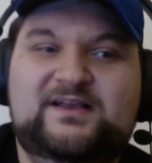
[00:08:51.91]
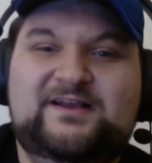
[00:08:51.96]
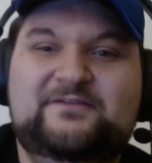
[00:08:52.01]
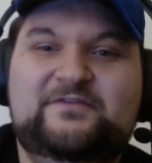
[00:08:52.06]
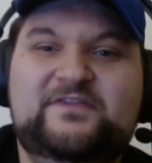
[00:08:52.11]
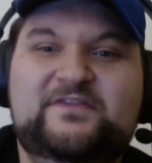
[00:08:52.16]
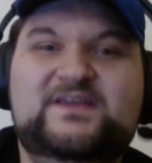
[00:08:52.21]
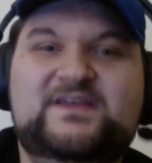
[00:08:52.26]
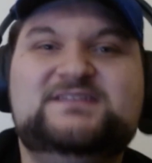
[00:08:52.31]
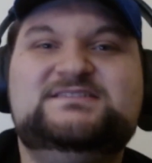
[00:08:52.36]

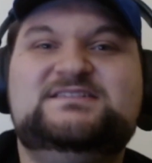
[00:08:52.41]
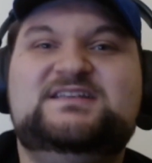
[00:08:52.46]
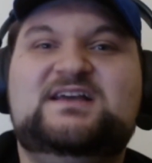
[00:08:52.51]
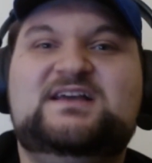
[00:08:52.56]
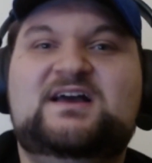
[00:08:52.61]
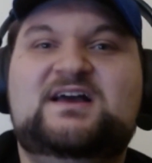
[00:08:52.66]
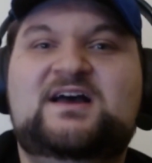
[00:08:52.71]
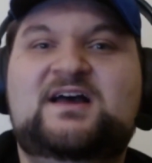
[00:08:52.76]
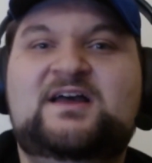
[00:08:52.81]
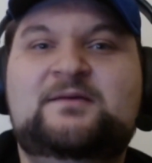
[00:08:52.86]
And this
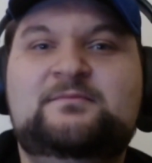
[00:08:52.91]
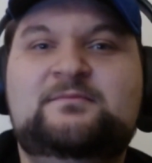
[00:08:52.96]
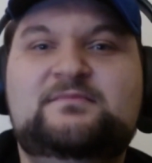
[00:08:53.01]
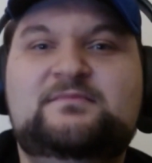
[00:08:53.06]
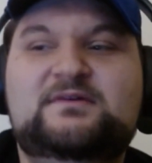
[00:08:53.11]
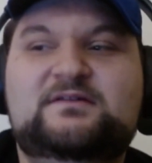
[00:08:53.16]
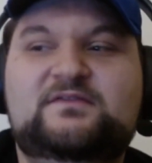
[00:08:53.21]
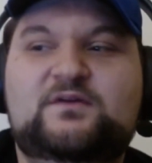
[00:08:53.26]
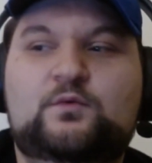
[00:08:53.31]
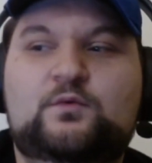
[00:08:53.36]
time,
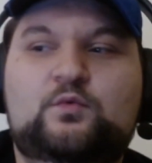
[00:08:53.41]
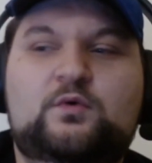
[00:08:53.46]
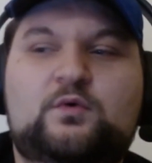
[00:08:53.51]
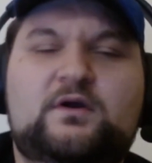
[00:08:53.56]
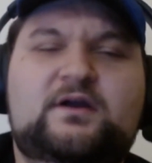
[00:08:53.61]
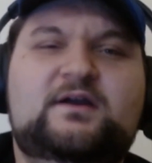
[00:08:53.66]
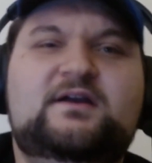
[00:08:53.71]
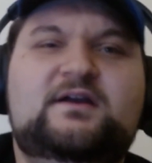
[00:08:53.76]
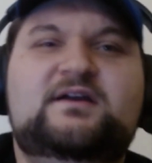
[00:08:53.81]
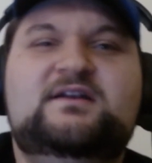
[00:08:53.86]
the
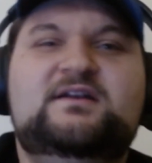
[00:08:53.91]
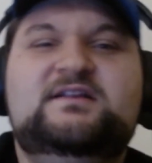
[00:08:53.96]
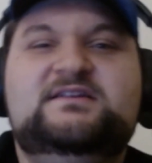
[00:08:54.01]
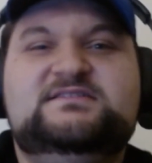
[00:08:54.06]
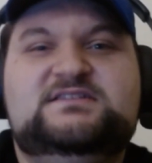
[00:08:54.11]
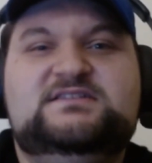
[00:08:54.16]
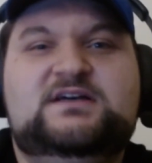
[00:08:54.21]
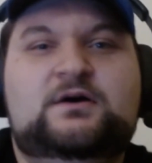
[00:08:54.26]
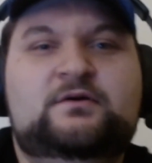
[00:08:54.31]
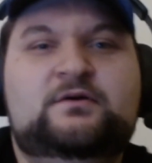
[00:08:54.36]
word
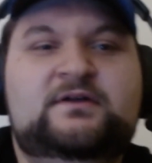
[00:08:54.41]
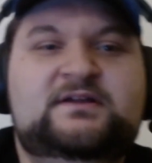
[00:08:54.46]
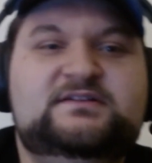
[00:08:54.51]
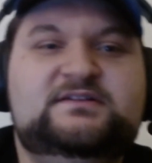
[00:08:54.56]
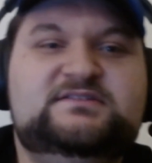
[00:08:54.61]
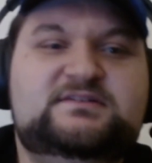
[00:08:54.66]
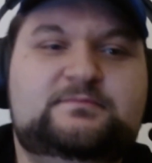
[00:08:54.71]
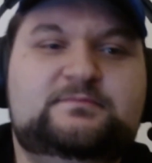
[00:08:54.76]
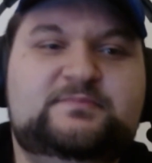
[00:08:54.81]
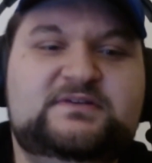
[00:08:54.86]
is going
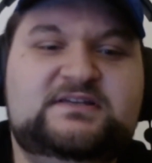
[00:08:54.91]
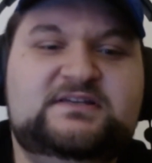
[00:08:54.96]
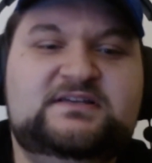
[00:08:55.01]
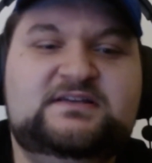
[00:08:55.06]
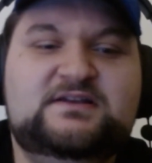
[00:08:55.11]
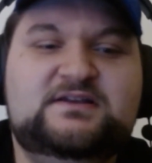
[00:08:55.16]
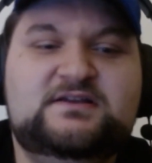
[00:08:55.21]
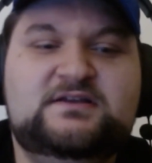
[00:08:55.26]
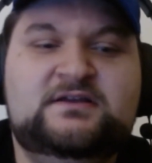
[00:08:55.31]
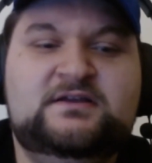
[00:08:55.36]
to
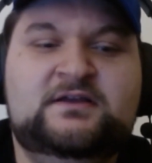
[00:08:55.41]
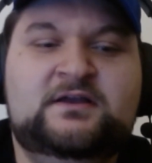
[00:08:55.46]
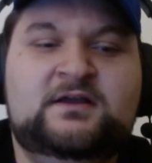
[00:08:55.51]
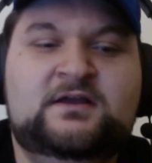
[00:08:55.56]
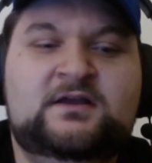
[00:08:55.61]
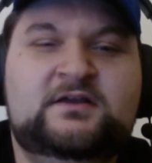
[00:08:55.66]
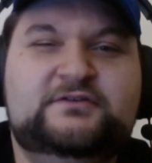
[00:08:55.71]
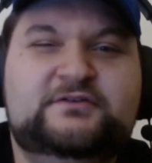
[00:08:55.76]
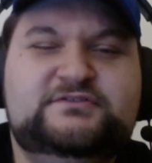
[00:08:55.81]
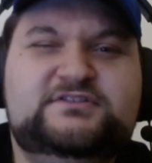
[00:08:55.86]
be
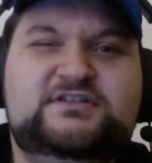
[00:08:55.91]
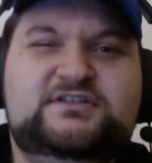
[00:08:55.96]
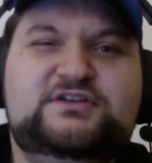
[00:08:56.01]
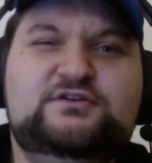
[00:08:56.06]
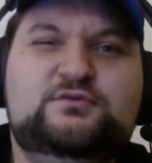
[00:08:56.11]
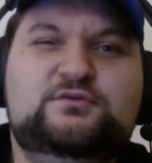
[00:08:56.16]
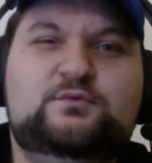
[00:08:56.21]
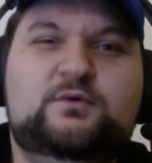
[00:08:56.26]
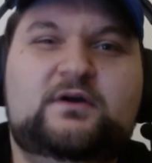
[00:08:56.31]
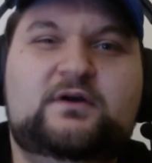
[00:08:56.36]

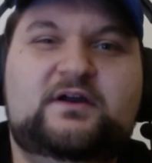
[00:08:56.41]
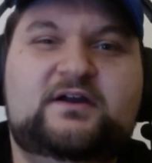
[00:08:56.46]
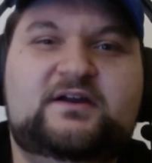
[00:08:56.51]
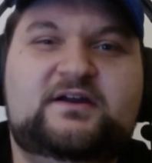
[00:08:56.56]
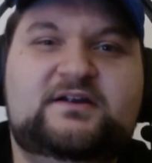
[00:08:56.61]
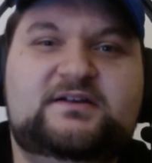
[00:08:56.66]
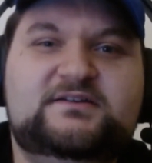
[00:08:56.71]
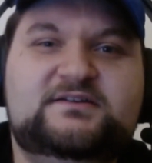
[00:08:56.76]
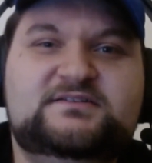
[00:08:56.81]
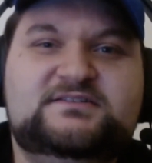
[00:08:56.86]
2
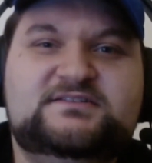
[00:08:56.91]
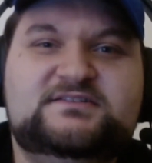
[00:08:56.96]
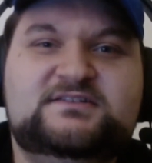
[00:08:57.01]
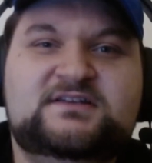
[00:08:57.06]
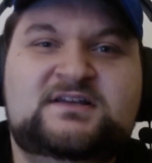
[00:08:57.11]
words.